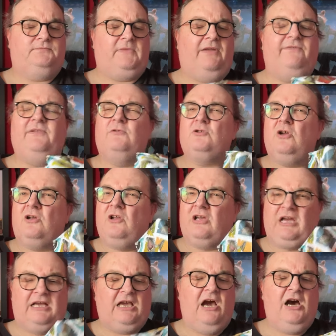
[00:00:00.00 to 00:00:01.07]
Feels like
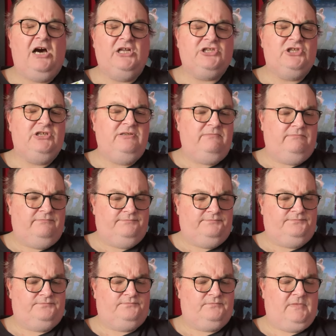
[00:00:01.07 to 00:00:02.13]
a carton.
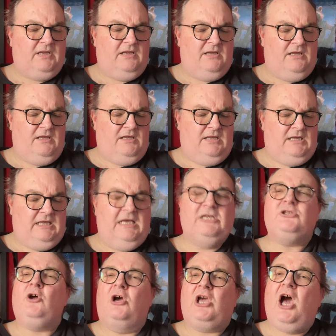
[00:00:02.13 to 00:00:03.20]
It's
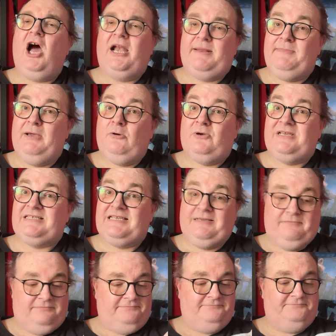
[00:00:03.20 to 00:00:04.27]
not a carton of milk, is it?
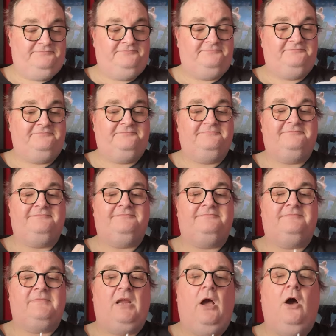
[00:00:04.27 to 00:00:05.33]

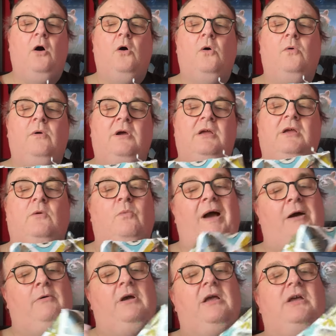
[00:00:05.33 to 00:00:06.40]
Oh,
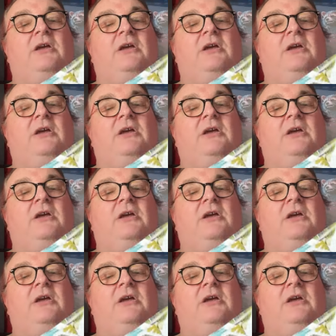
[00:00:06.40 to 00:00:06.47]
wow.